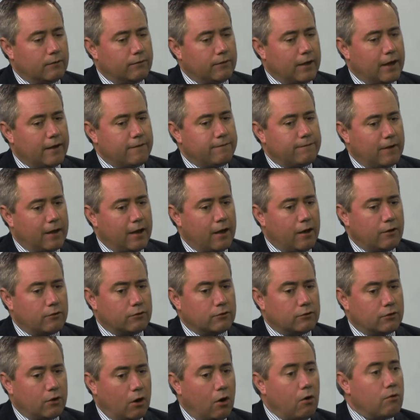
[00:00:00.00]
they
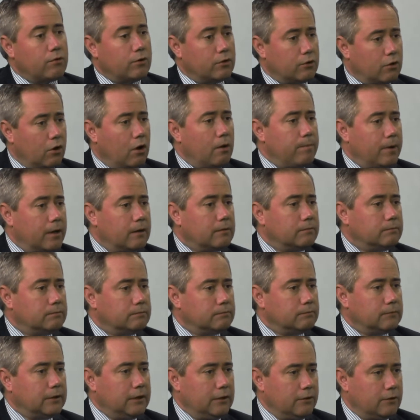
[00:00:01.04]
found gold and copper
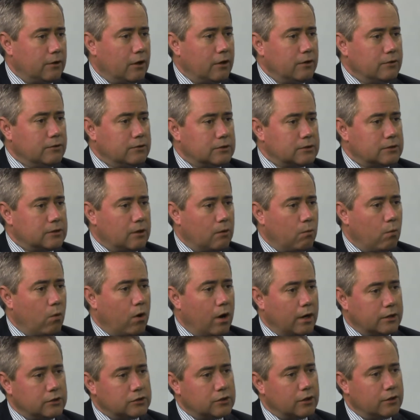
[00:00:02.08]
in those, so
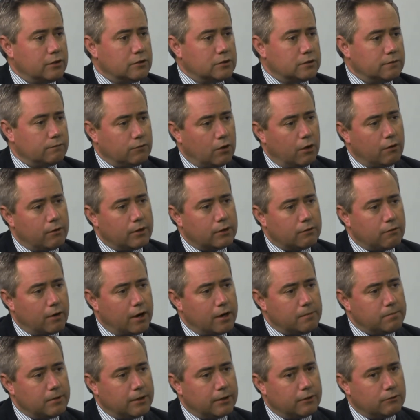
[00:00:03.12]
wide zones of lower
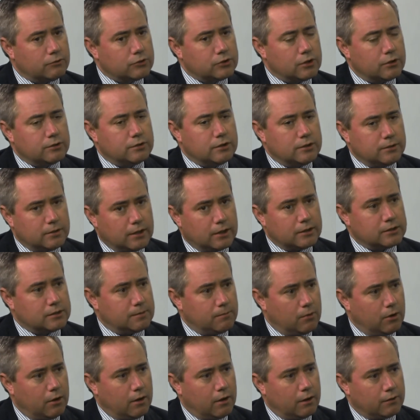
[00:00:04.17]
grade, but they also did get
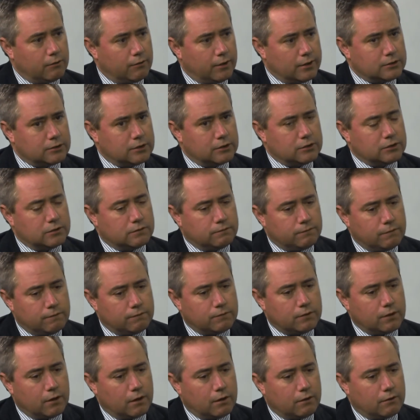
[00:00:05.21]
some higher grades such as
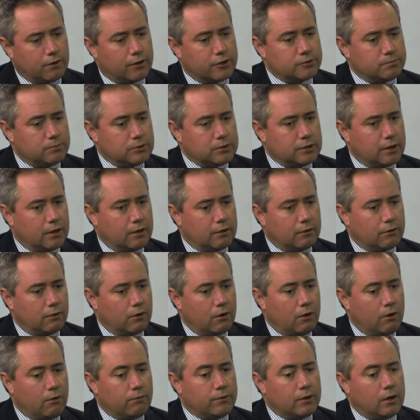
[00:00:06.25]
fifteen grams per tonne
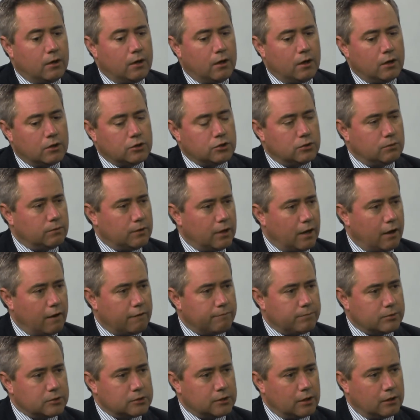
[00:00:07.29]
gold, two point five
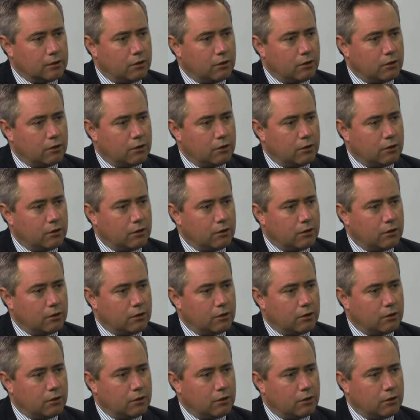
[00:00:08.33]
percent